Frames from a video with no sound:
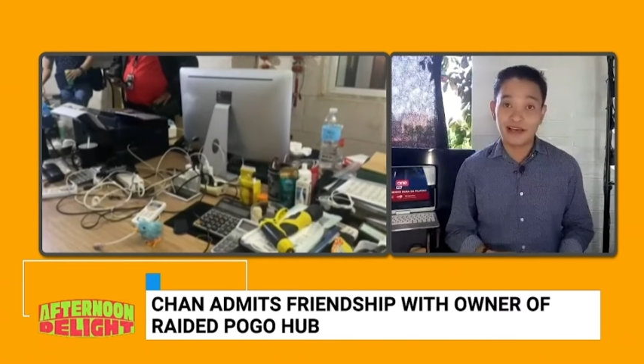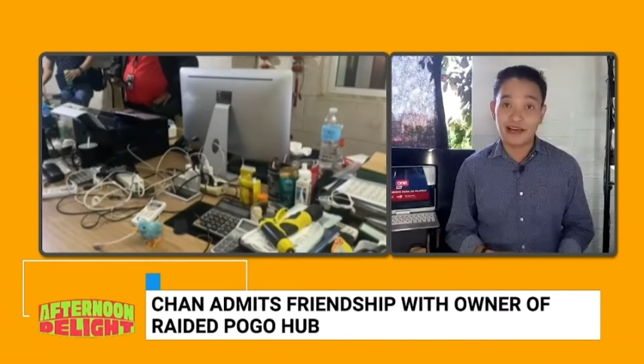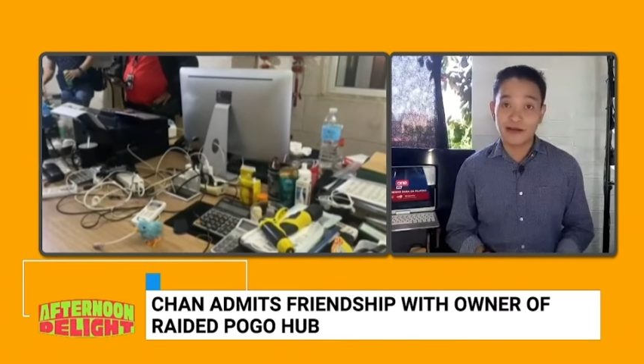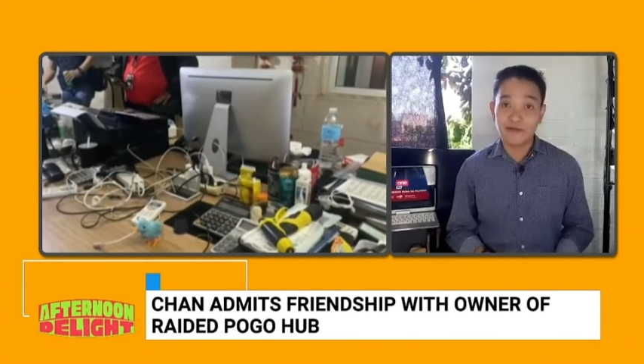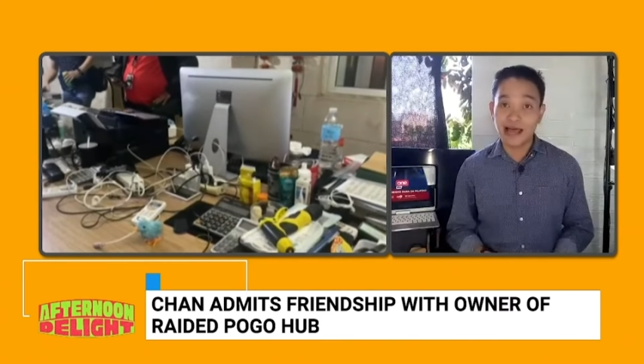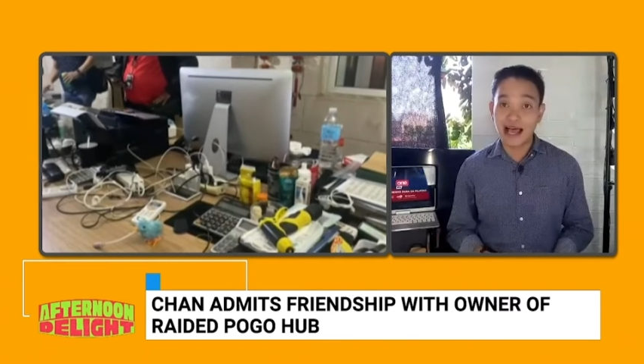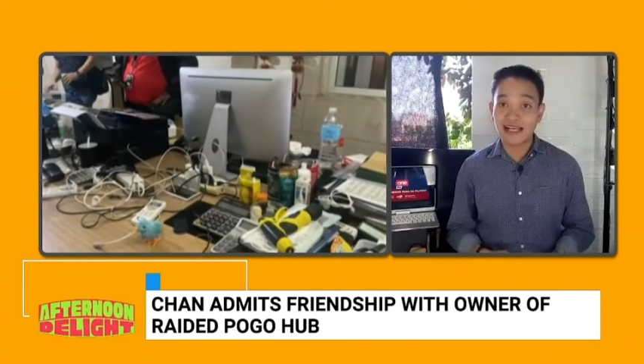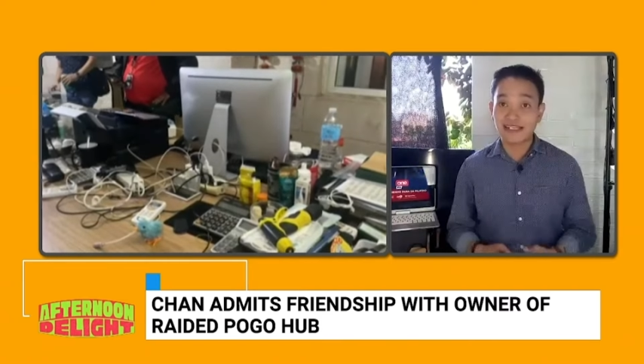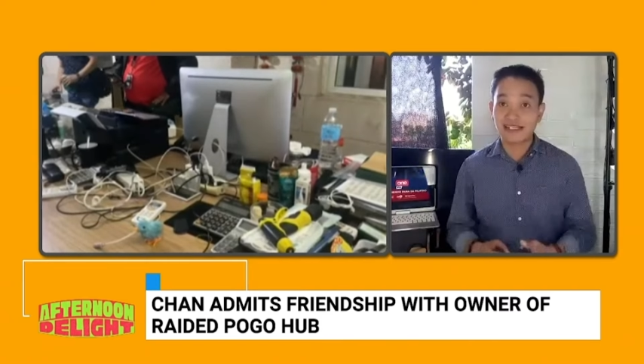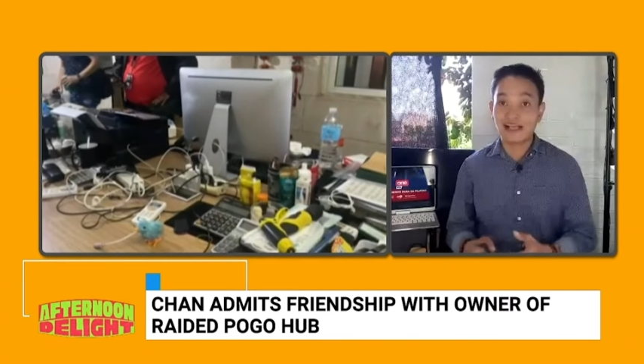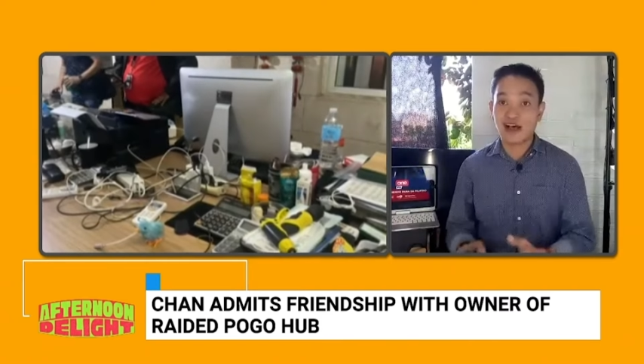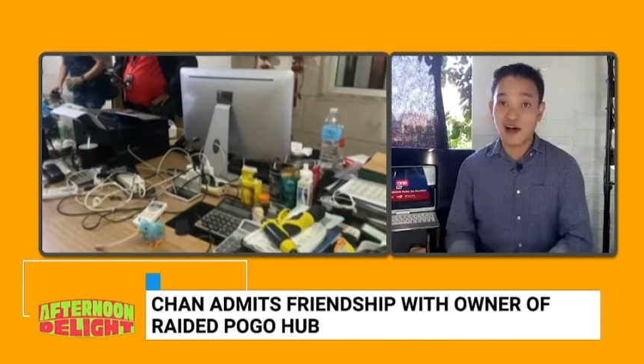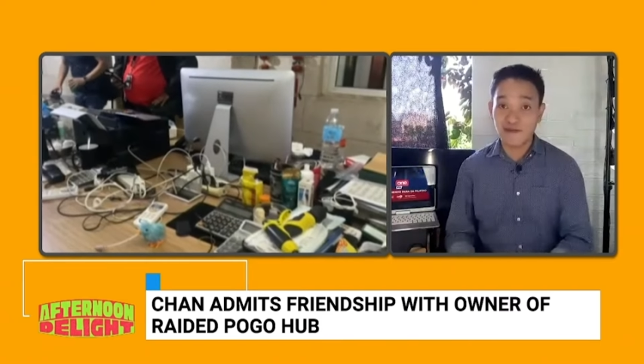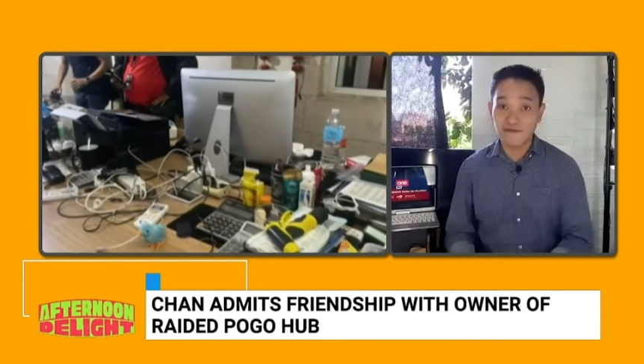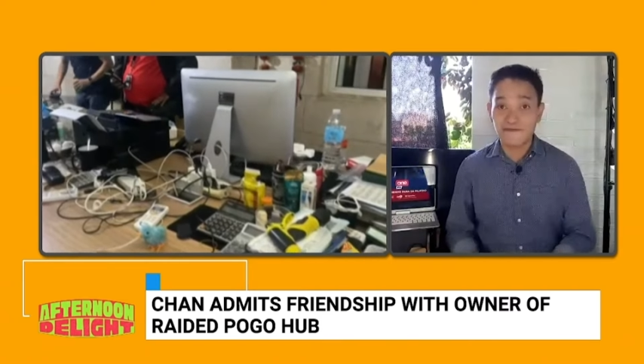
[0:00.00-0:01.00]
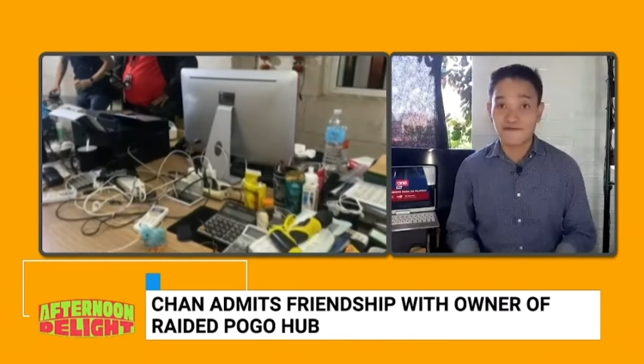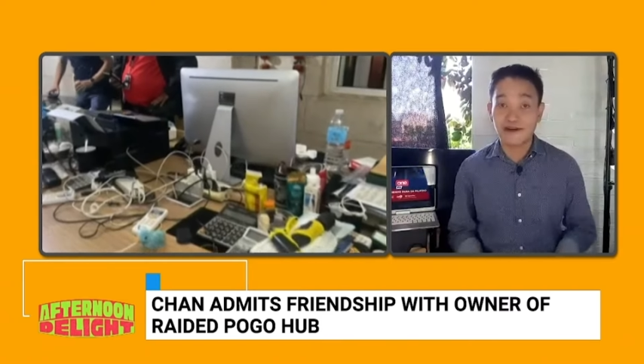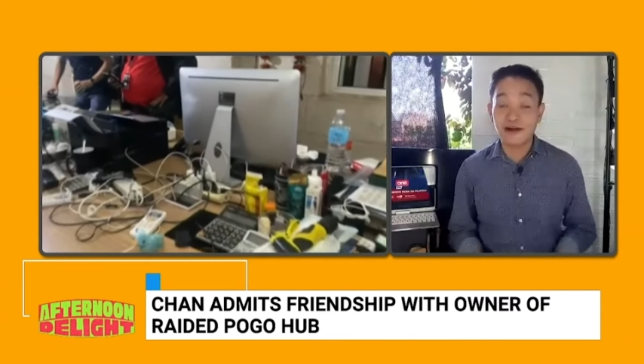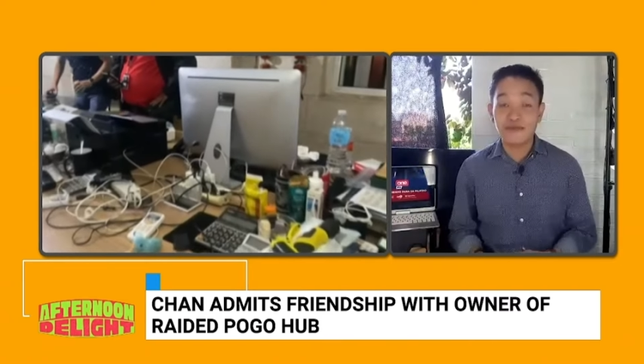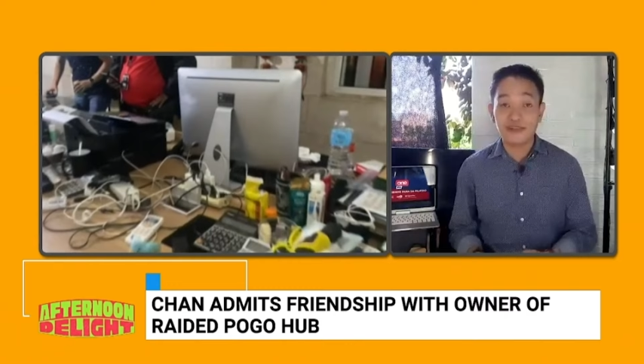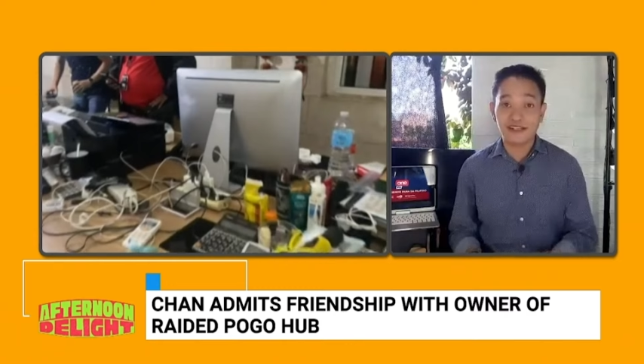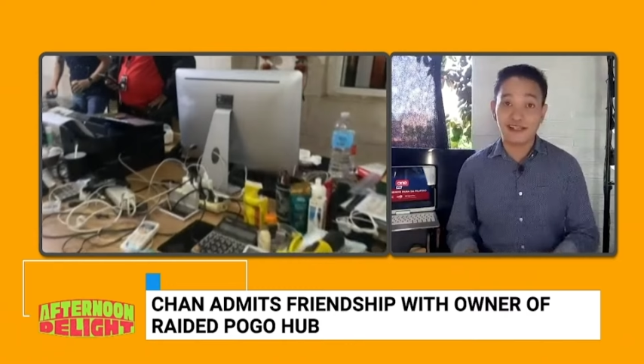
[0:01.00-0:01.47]
asked up
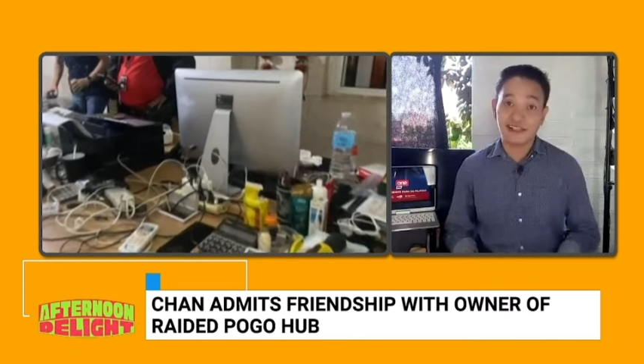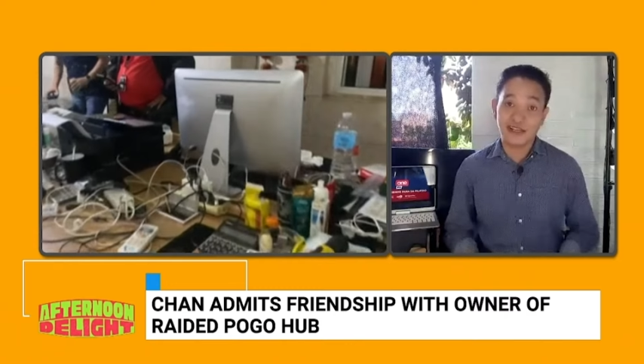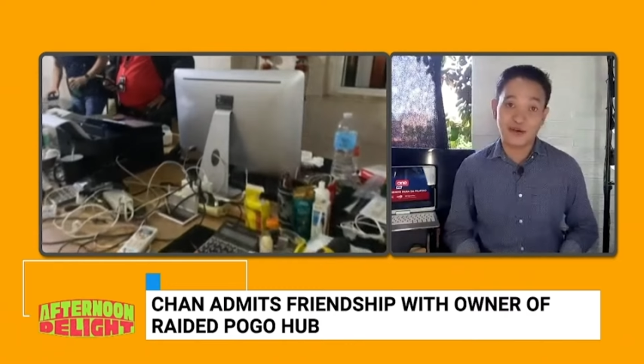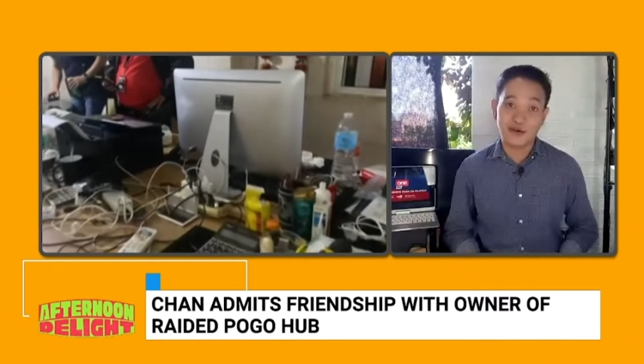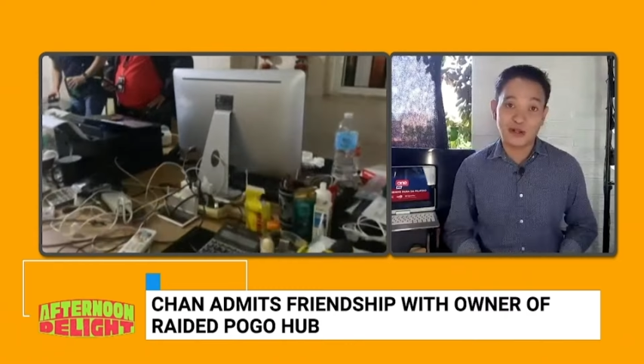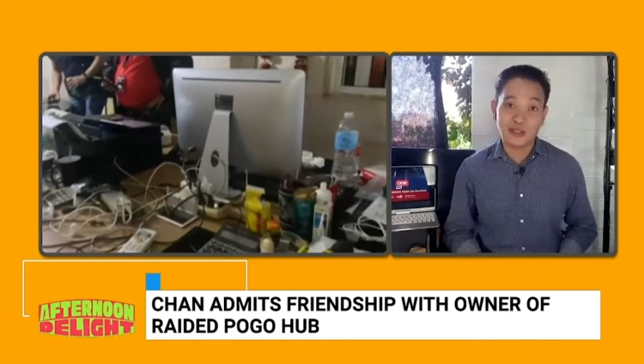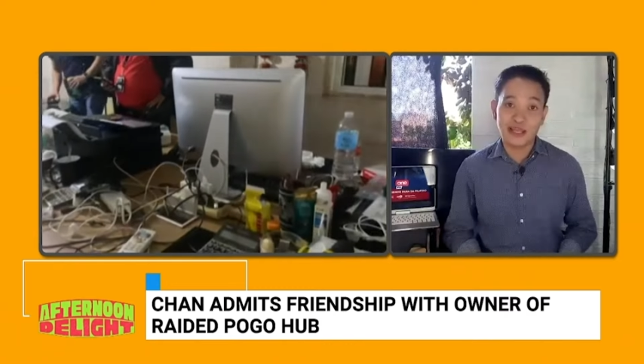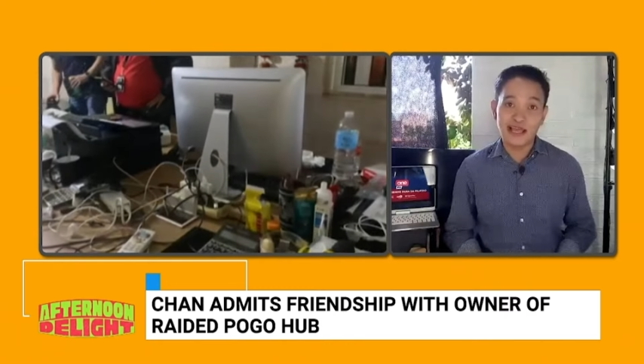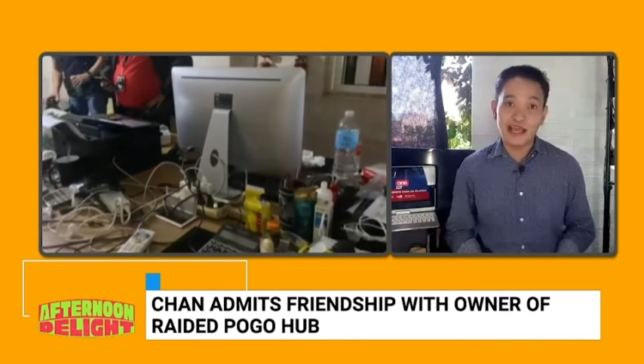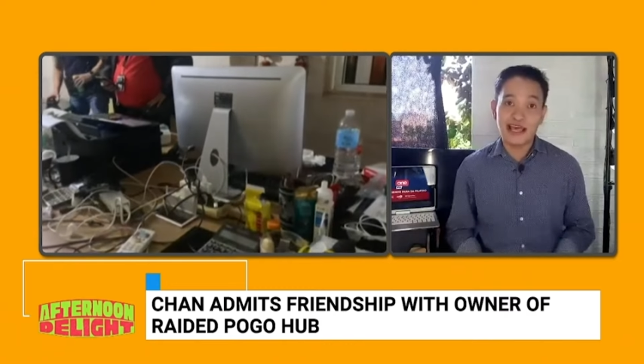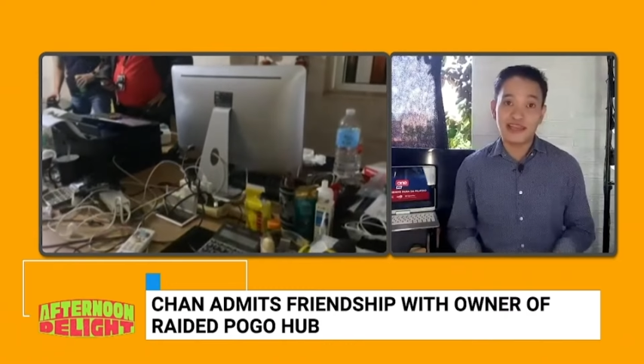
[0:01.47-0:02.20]
from the City Hall,